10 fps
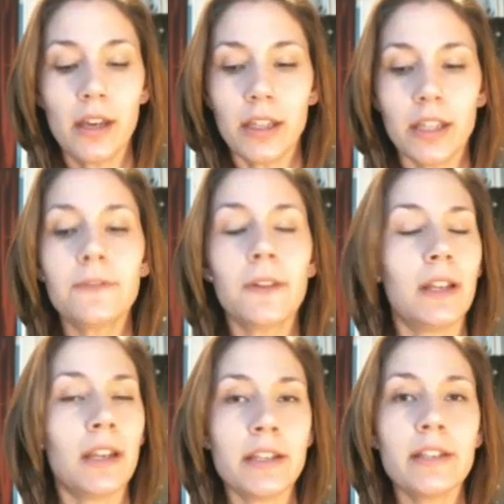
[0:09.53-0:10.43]
If at
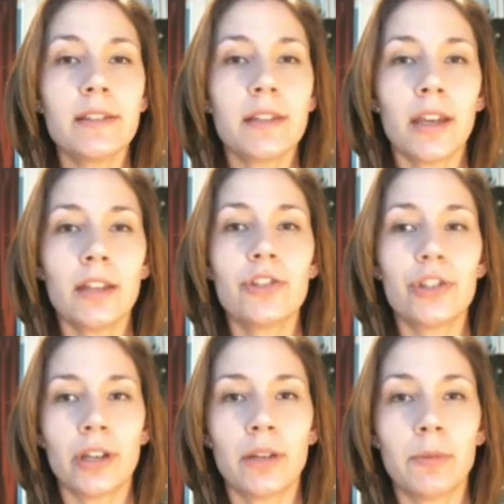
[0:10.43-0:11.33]
any stage
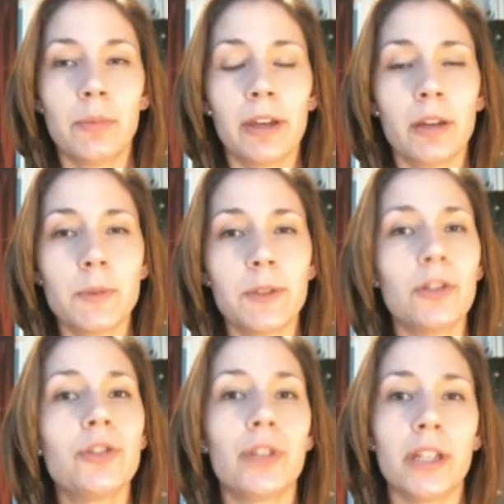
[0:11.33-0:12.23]
it becomes too
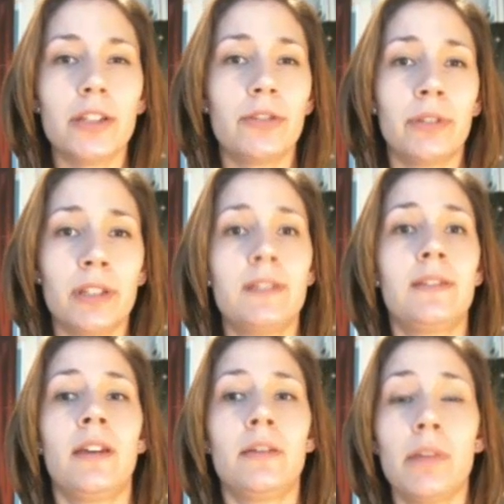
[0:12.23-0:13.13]
tricky to
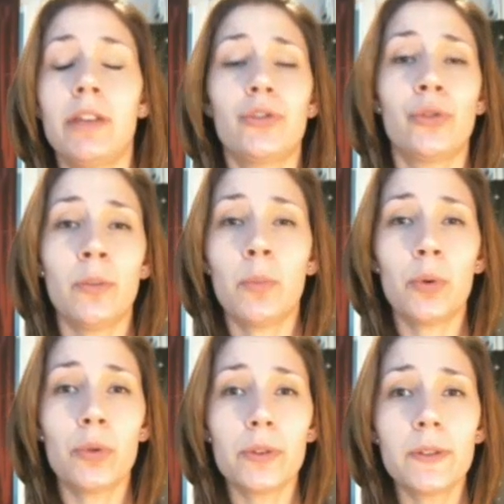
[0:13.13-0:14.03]
understand, make sure you
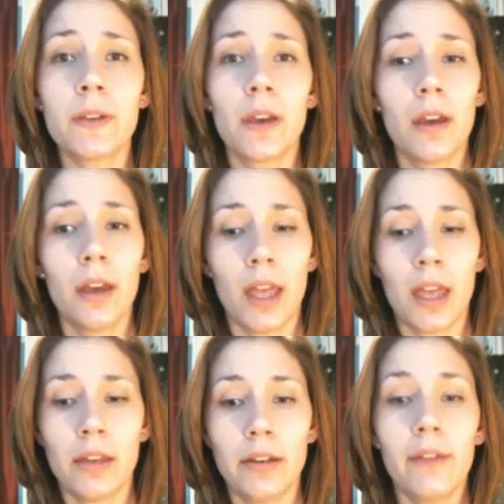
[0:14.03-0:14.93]
pause
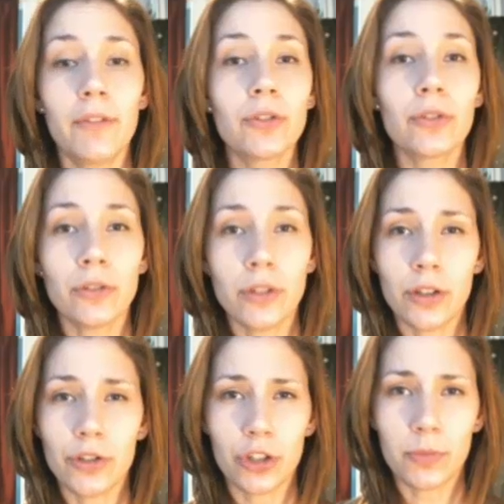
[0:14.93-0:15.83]
and have a look on
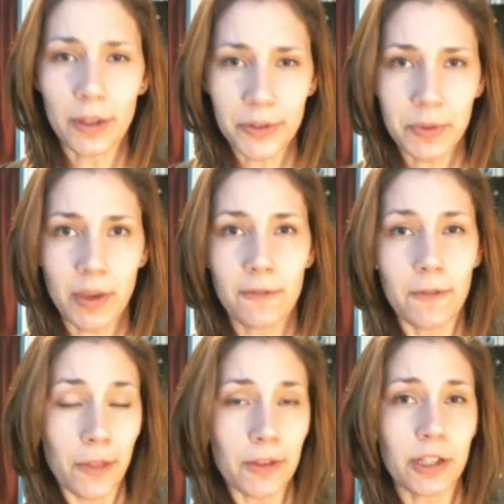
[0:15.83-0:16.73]
YouTube elsewhere for
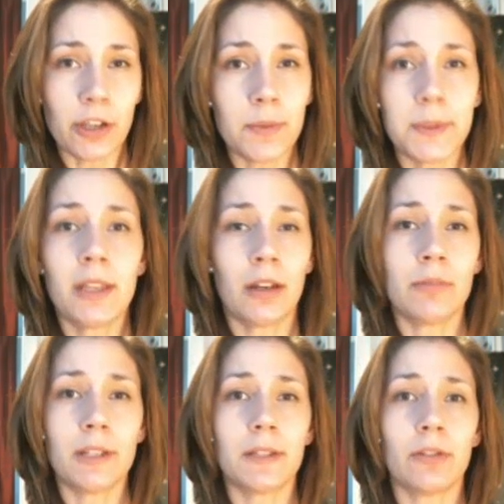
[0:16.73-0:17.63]
the terms that I'm
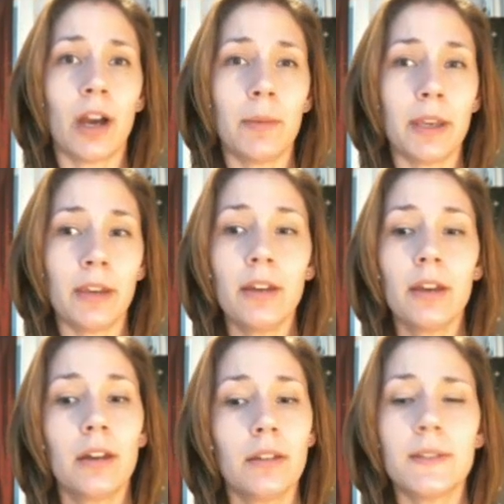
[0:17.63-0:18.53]
describing.
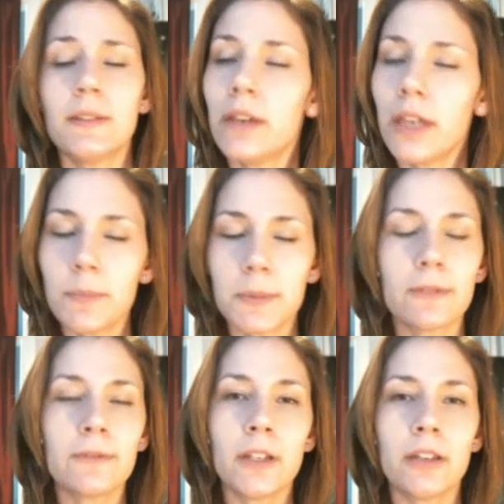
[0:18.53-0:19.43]
There's heaps of
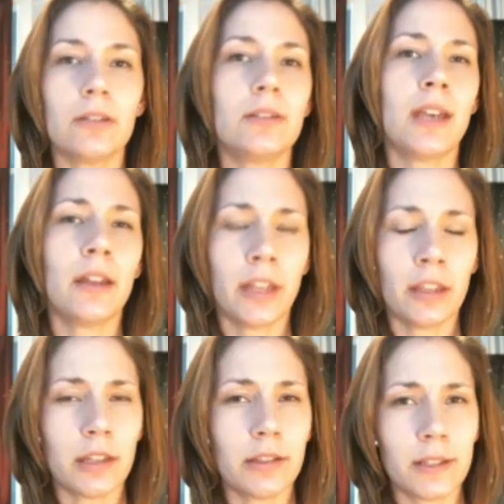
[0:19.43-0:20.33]
videos out there
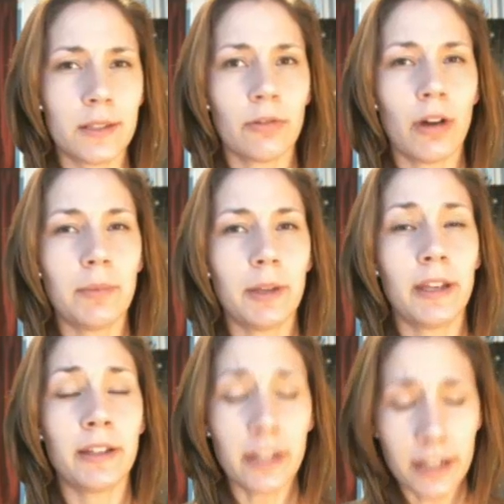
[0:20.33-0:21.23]
that describe it,
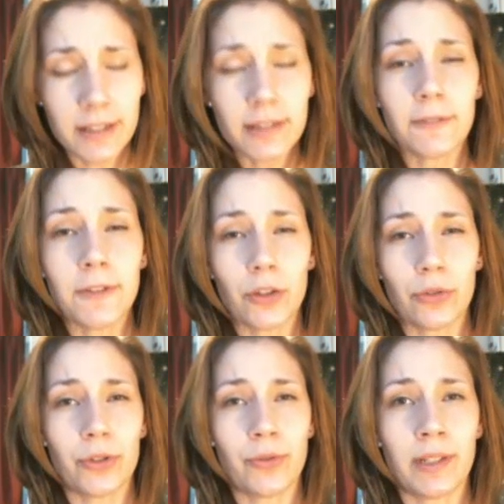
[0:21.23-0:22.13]
and it is
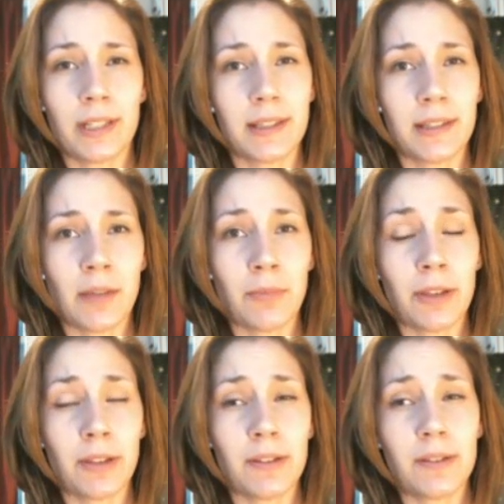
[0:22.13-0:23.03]
difficult to understand
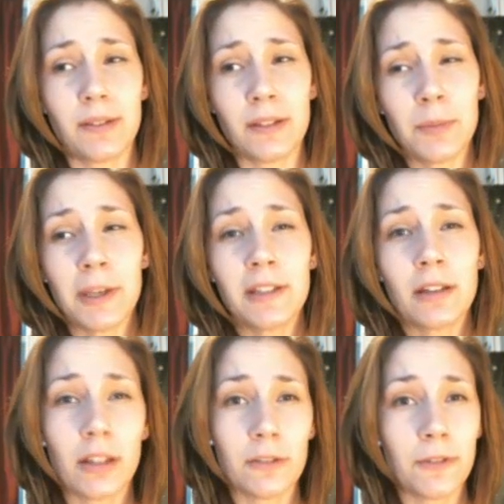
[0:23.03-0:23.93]
because it's
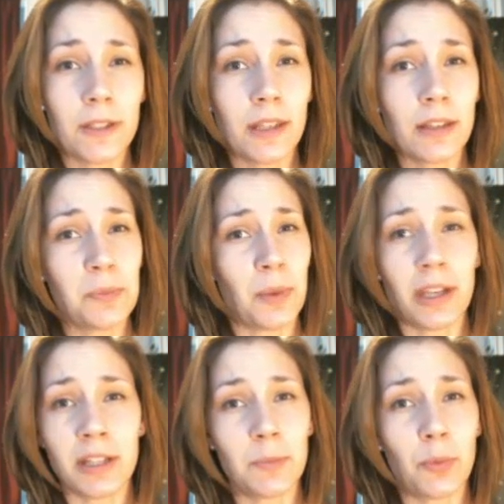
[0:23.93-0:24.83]
basically physics but
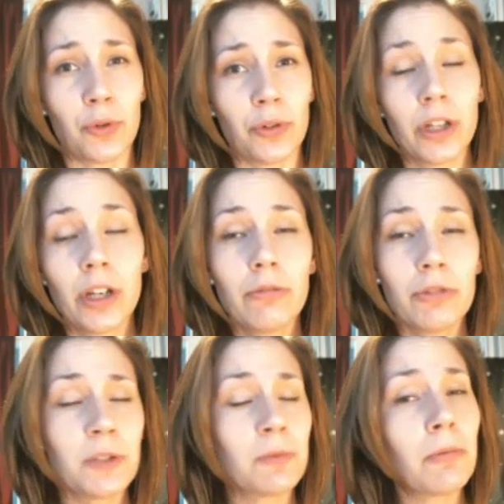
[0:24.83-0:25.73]
in sport, which
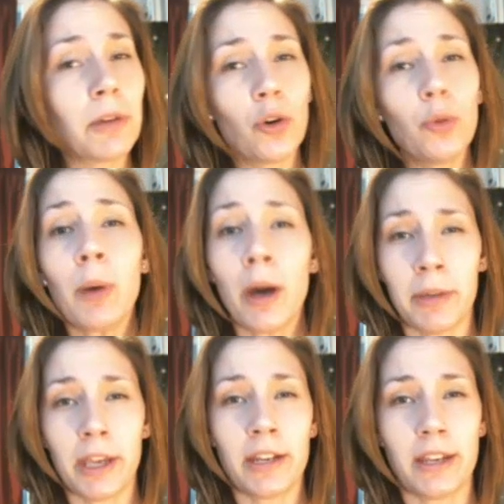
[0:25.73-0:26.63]
is what we call
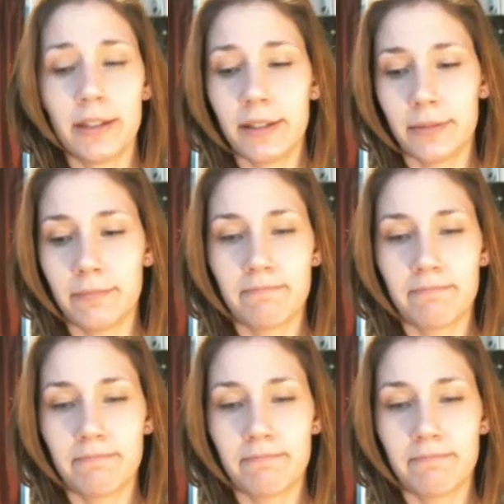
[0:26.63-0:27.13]
biomechanics.